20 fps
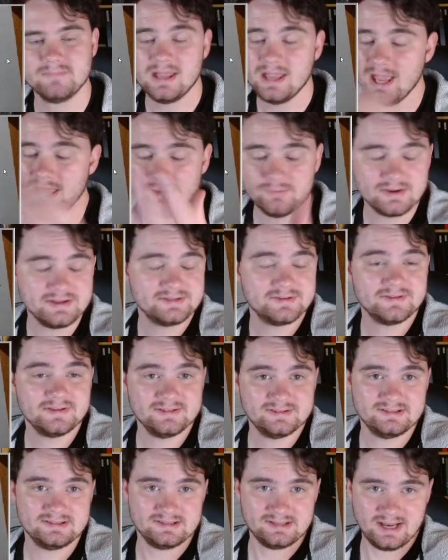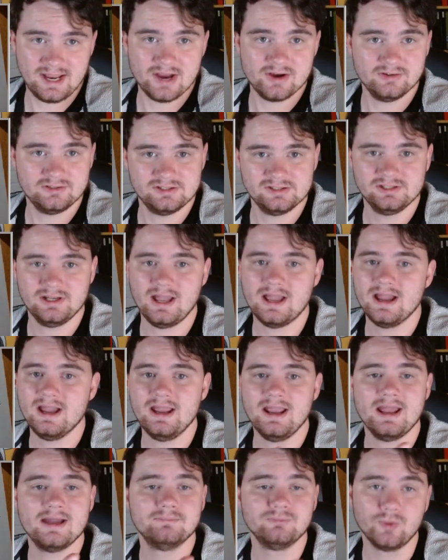Anyway, so this is the character I
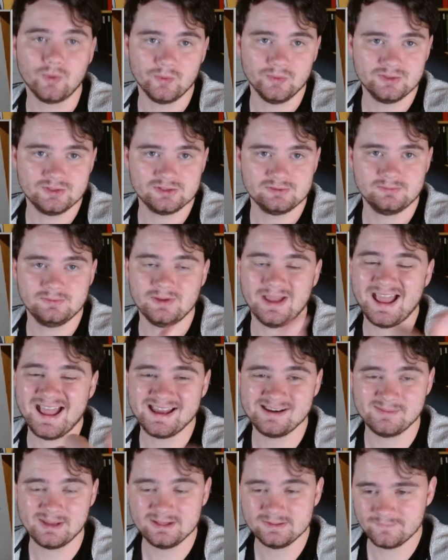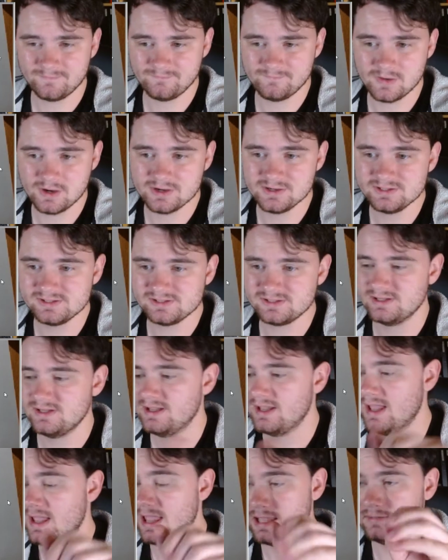am going to animate first,
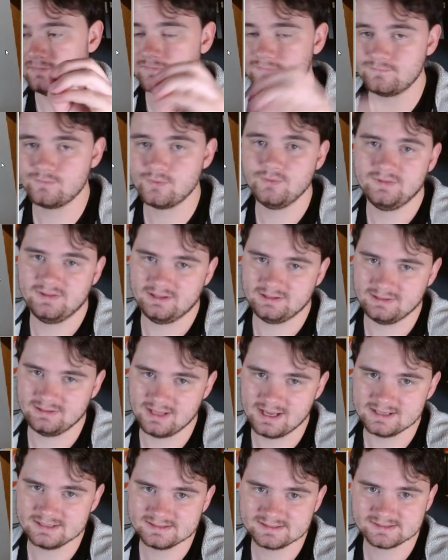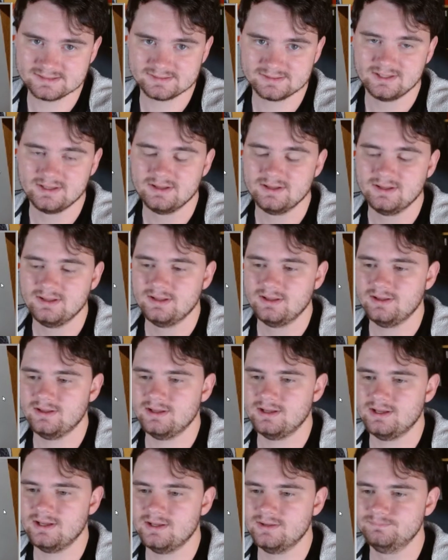and for the class,
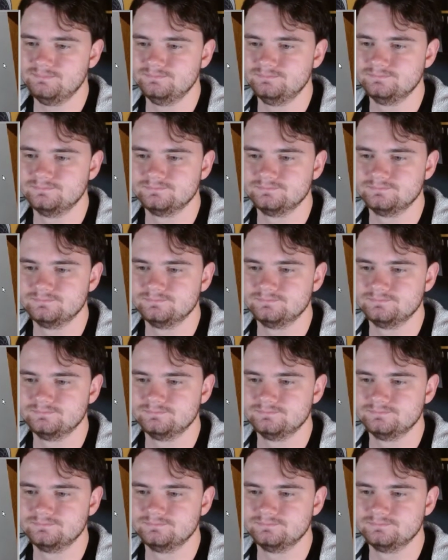I